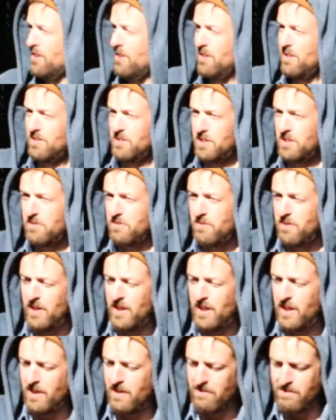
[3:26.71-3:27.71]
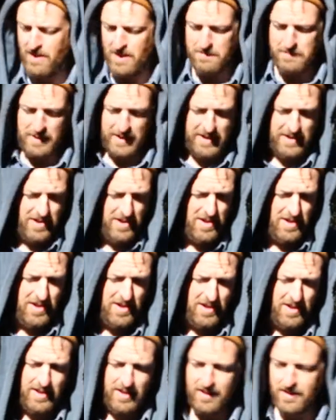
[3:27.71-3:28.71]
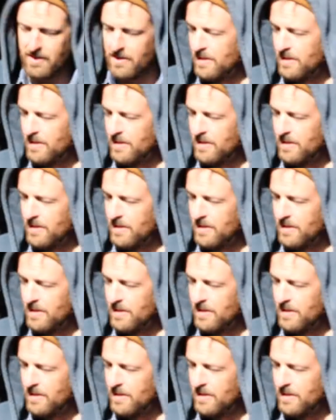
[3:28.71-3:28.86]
along the creek, around my car,